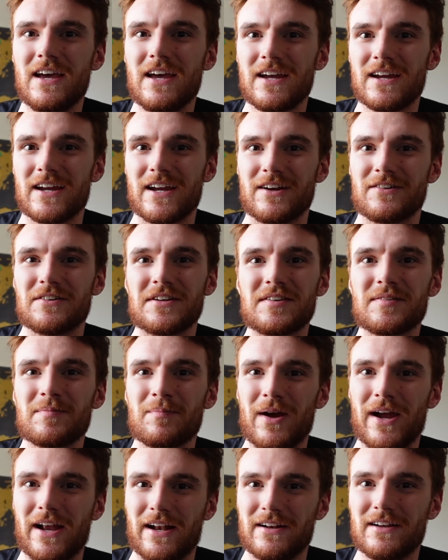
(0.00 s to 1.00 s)
here in
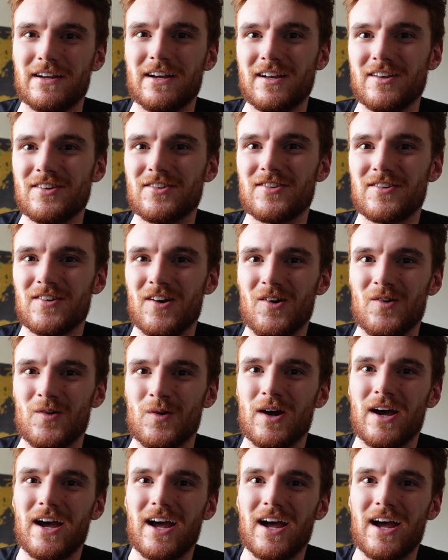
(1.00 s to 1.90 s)
Spain. So